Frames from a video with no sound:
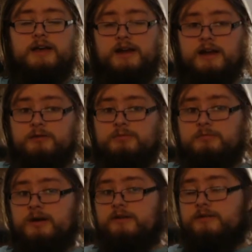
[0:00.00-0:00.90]
And it held me
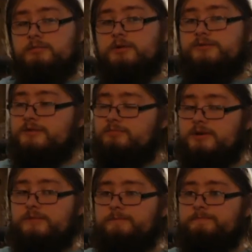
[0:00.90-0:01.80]
better than most,
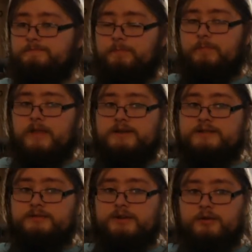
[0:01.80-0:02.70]
but
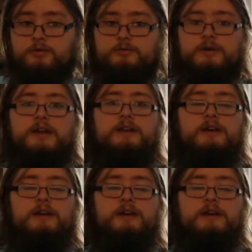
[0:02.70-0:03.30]
still didn't hold me.